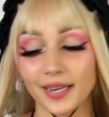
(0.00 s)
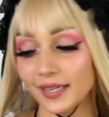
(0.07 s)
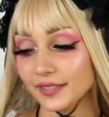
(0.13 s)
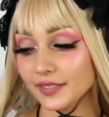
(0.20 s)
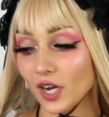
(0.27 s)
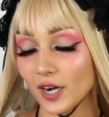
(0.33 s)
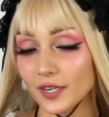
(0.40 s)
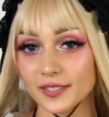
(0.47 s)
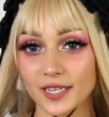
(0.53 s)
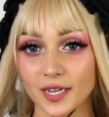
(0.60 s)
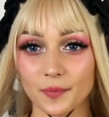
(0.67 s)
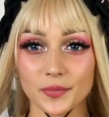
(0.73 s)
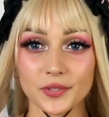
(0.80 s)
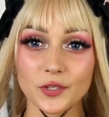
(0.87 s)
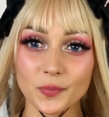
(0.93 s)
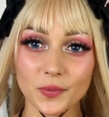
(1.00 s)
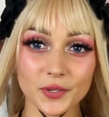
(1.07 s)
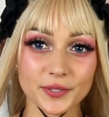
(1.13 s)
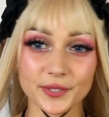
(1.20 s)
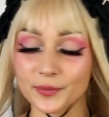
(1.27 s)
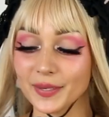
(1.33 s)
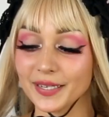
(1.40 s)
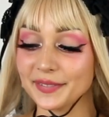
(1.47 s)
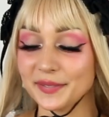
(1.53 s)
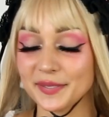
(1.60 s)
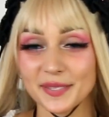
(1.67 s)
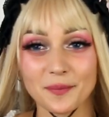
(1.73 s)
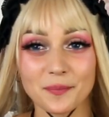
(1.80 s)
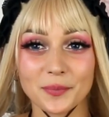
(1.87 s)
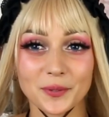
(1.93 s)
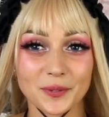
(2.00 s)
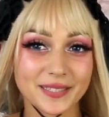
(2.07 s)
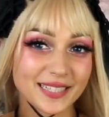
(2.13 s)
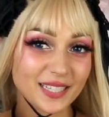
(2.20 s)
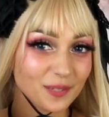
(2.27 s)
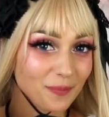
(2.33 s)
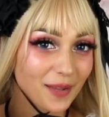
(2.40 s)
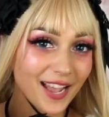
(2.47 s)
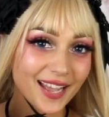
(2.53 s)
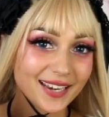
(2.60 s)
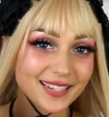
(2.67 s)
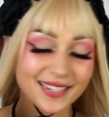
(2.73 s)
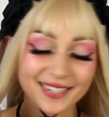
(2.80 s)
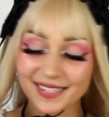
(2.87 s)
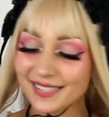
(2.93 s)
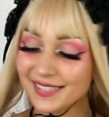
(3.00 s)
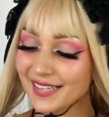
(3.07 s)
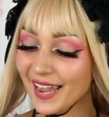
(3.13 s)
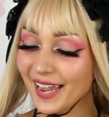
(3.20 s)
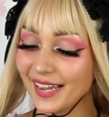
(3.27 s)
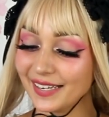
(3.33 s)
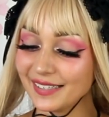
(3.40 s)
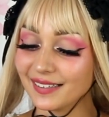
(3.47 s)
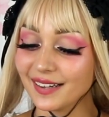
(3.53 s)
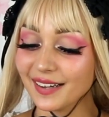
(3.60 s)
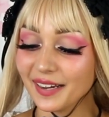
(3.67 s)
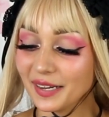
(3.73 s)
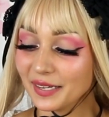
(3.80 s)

Next are some super sweet, simple tea parties and